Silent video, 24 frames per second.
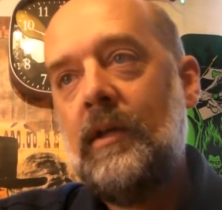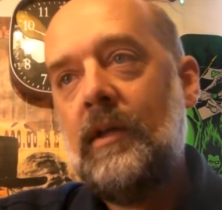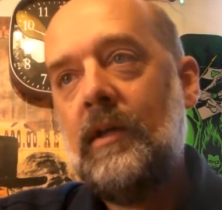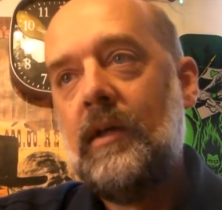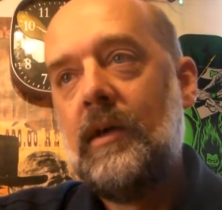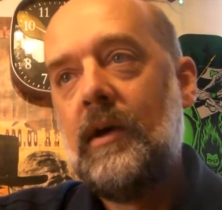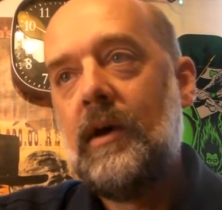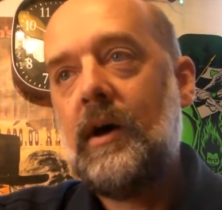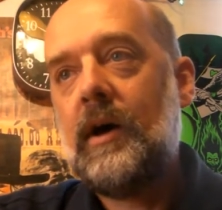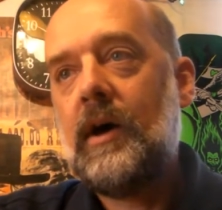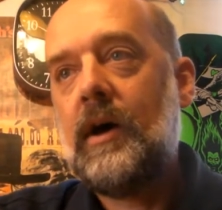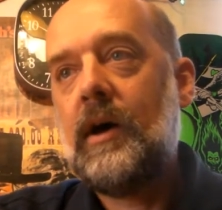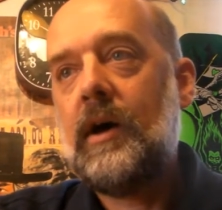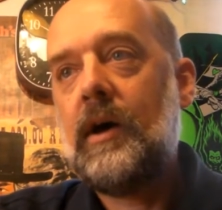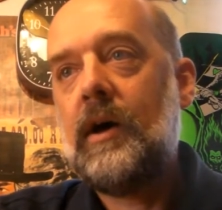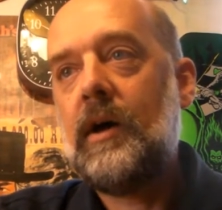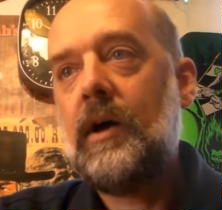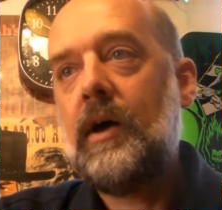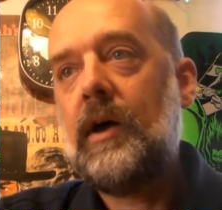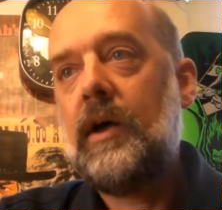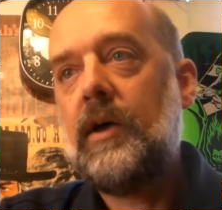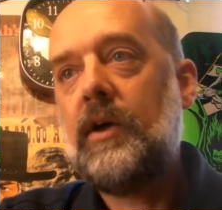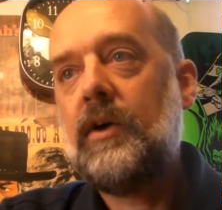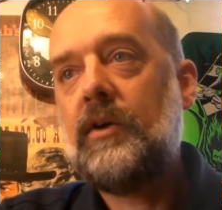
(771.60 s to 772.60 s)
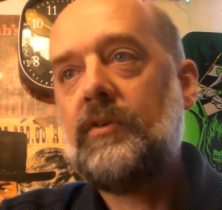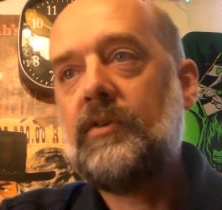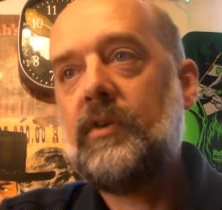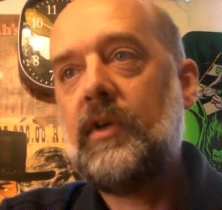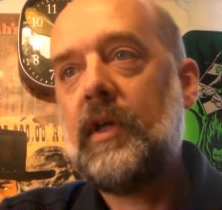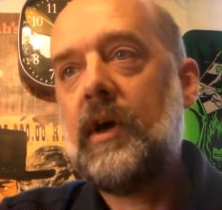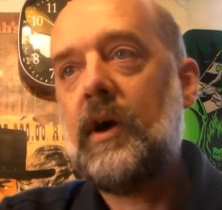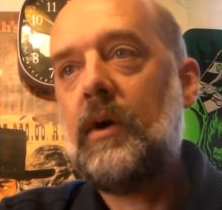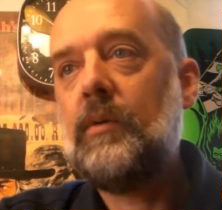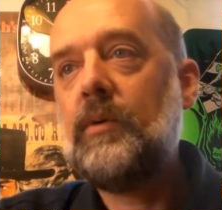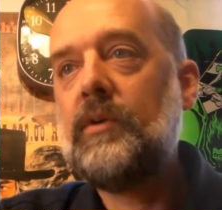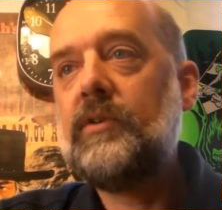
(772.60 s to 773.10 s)
So
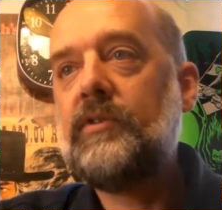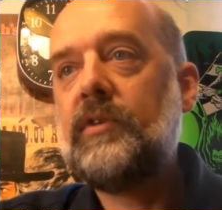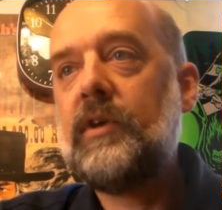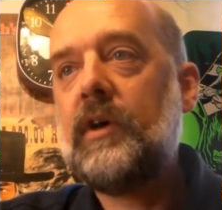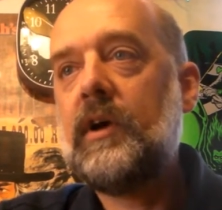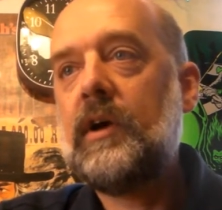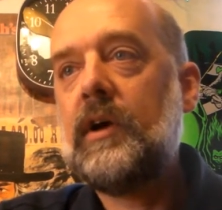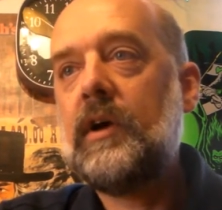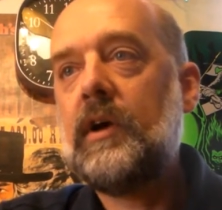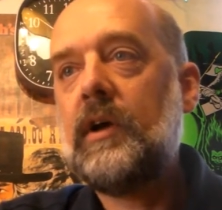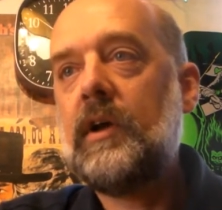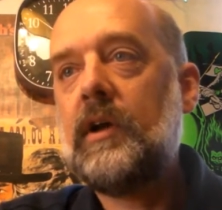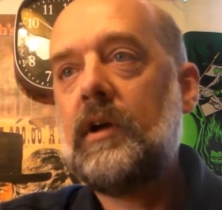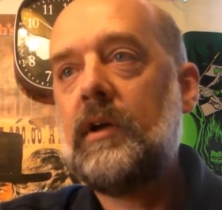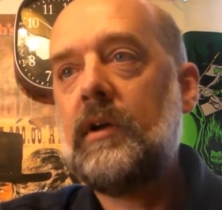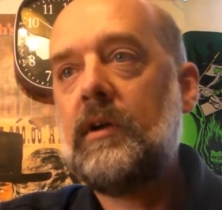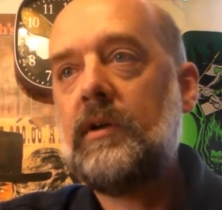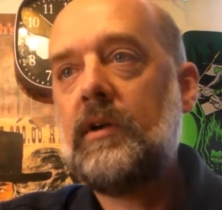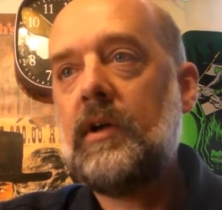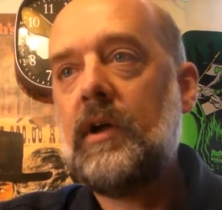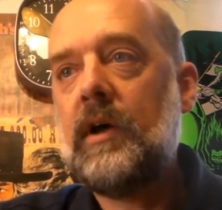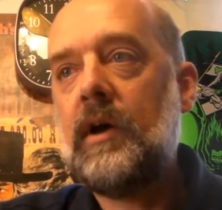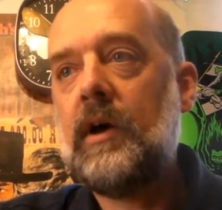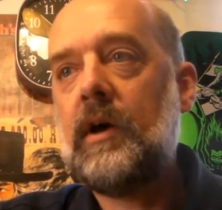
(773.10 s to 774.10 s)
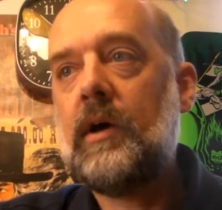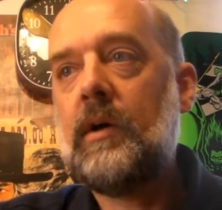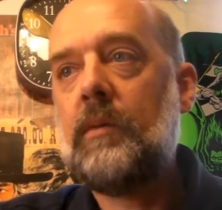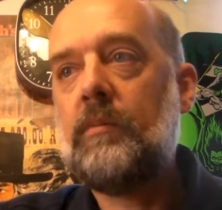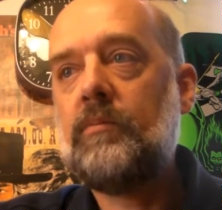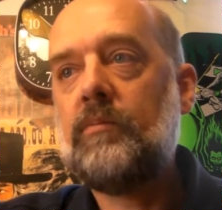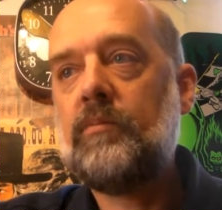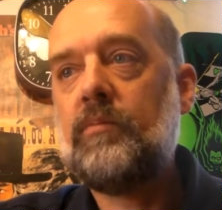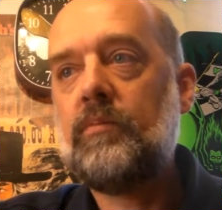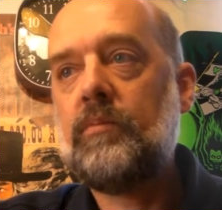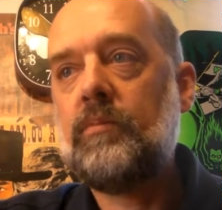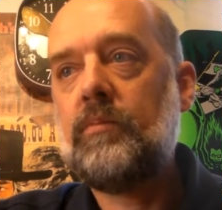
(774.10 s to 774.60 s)
that was
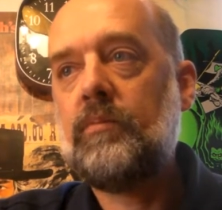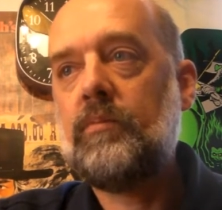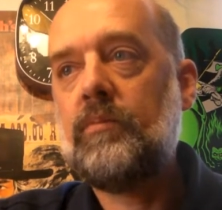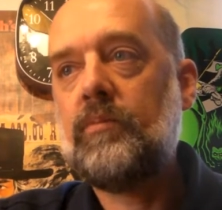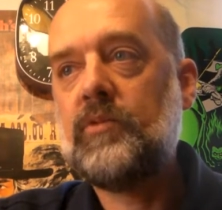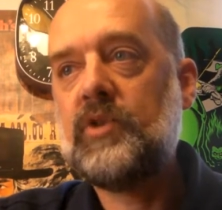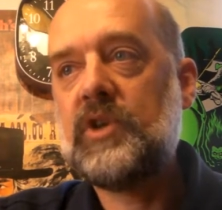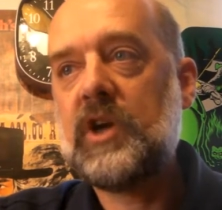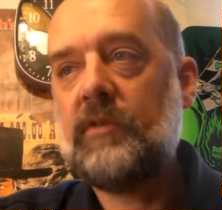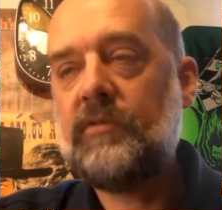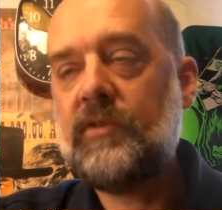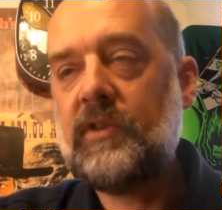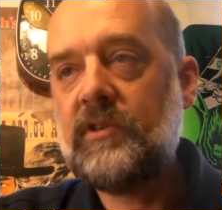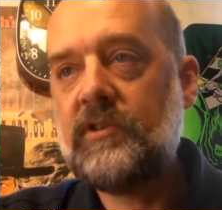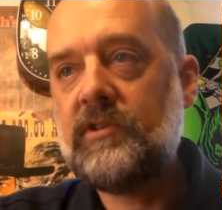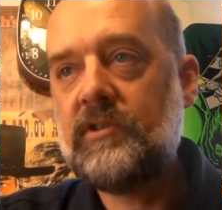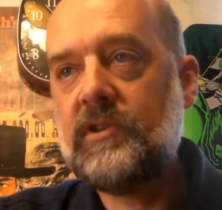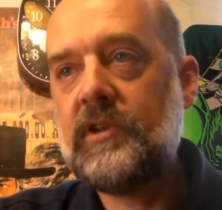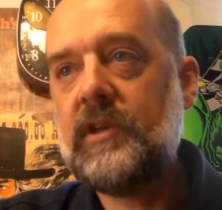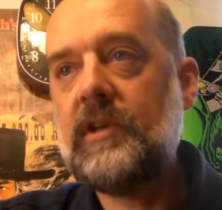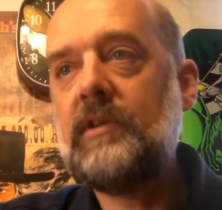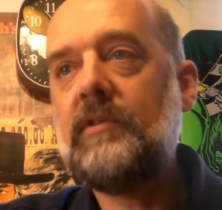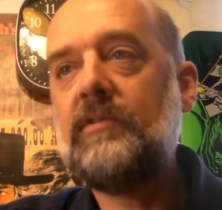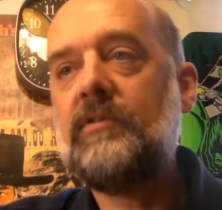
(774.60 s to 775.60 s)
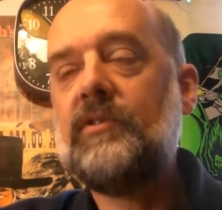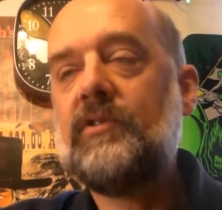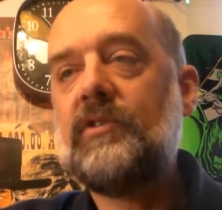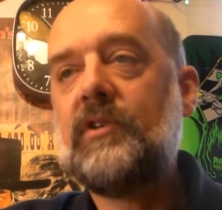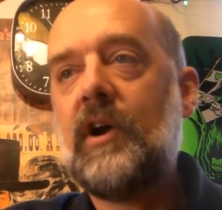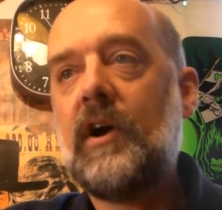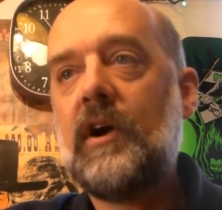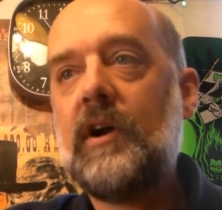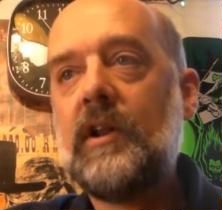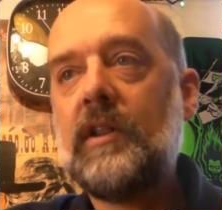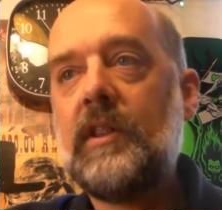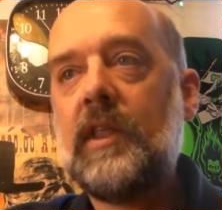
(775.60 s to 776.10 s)
Jeff and Steve
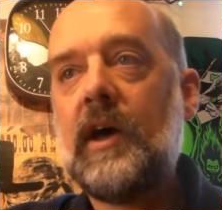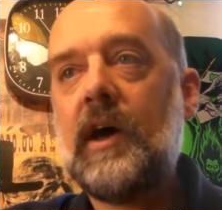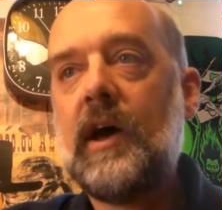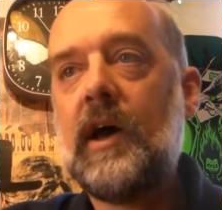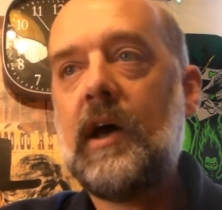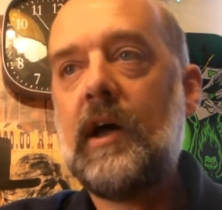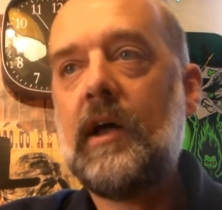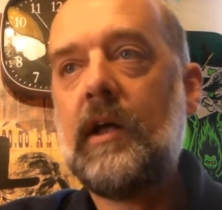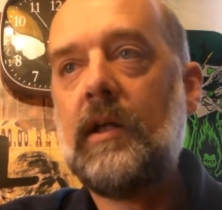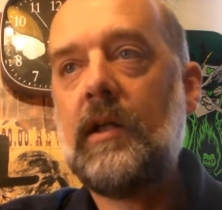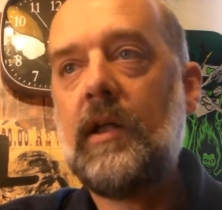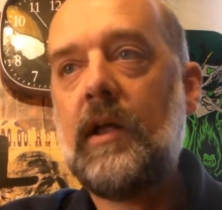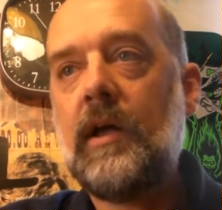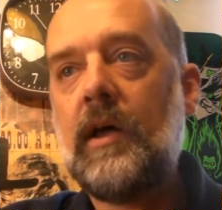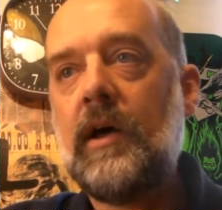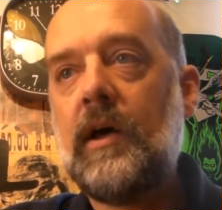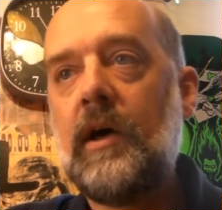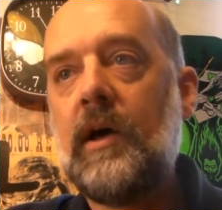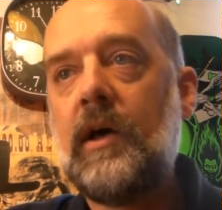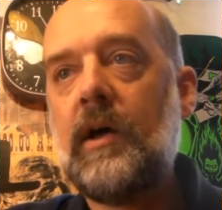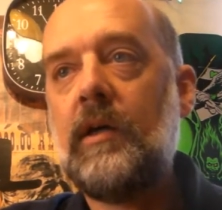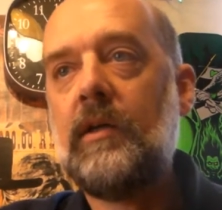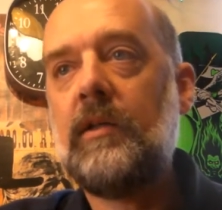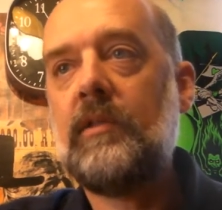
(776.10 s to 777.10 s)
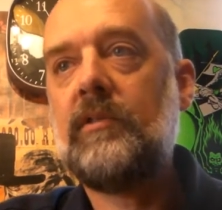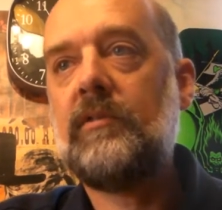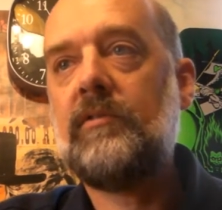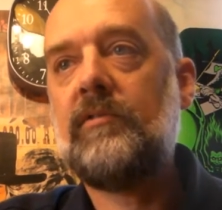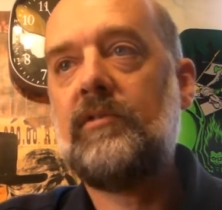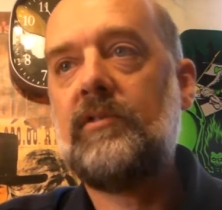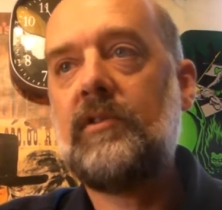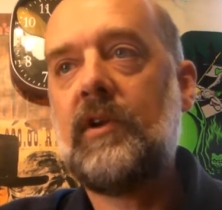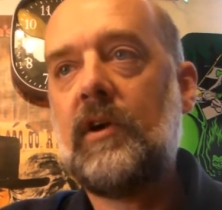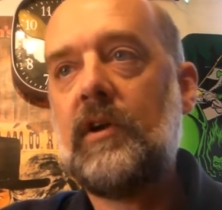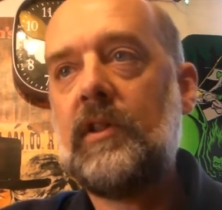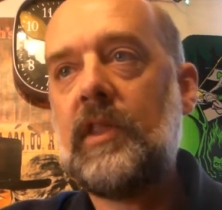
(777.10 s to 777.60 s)
started that
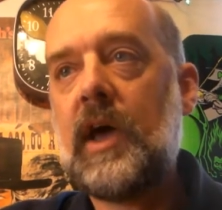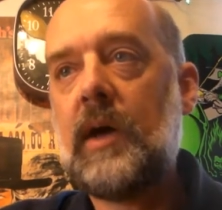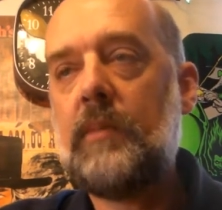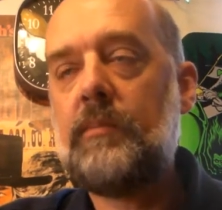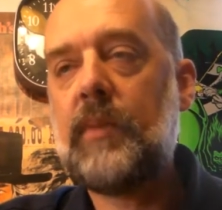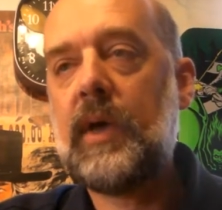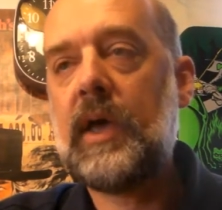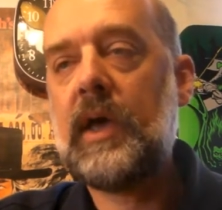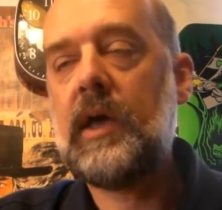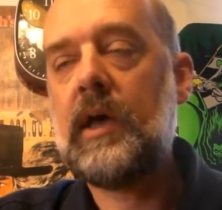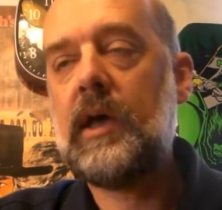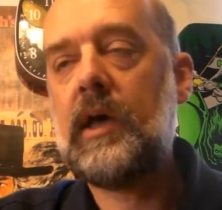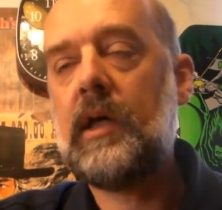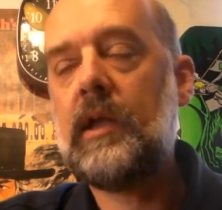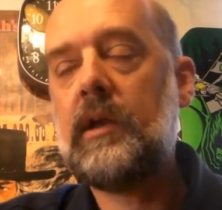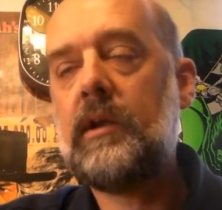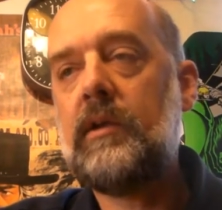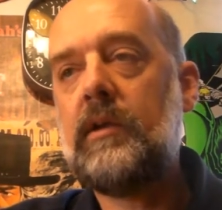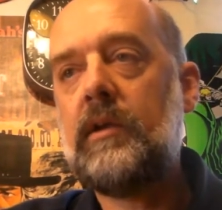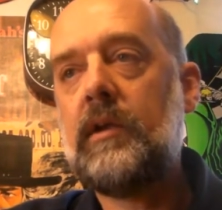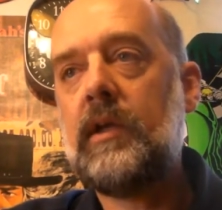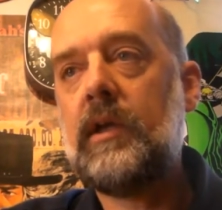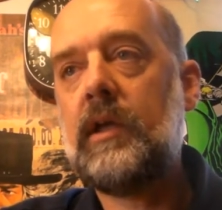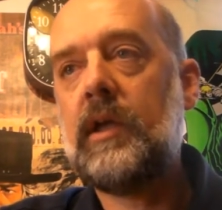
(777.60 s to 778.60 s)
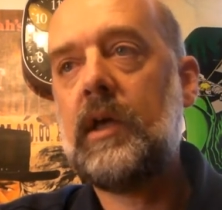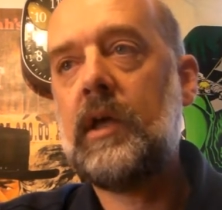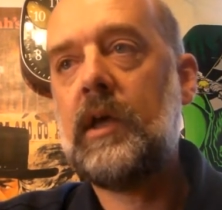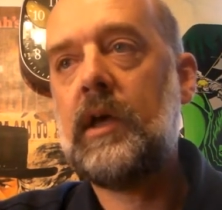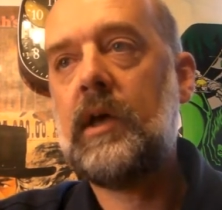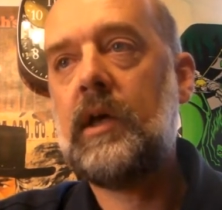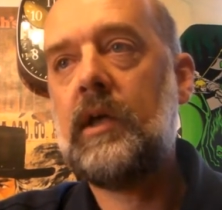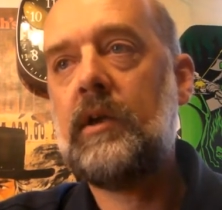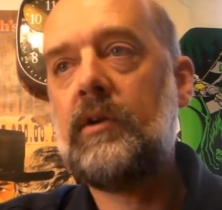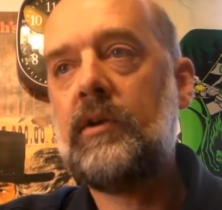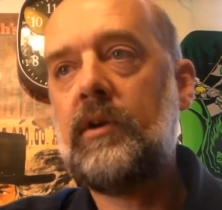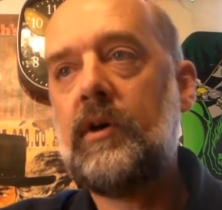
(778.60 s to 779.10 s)
band,
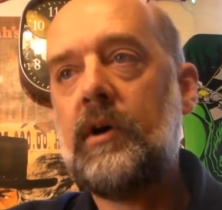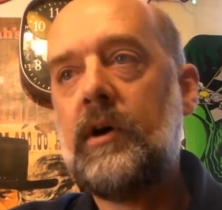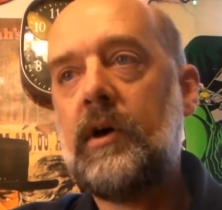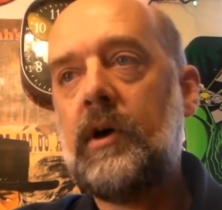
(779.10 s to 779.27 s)
and